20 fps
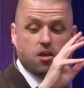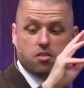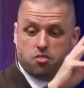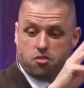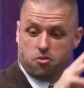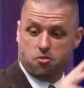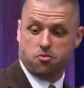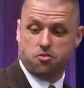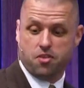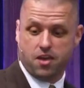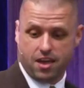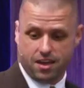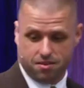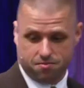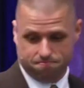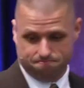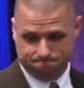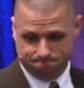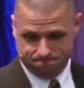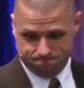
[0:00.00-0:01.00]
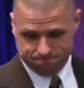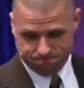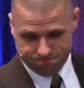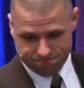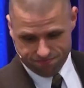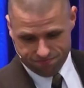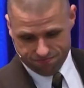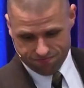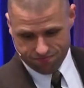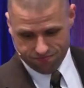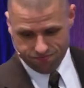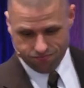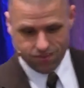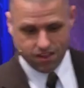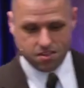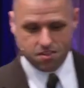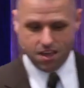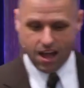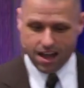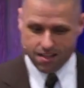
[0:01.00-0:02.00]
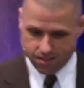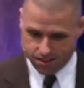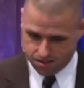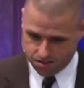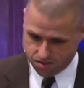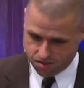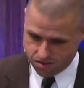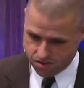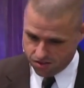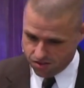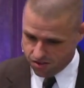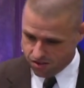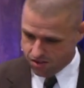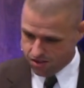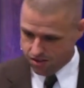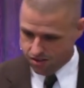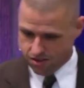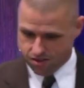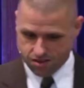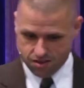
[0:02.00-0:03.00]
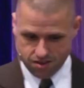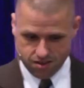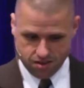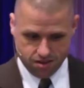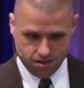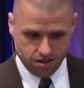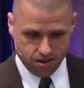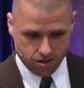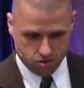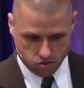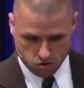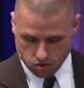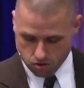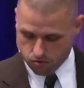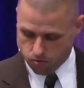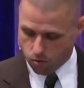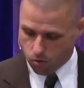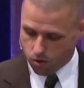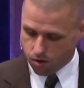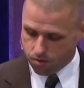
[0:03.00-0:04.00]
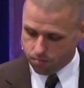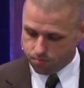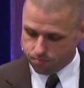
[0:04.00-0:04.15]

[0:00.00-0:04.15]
Third thing that silence is good for.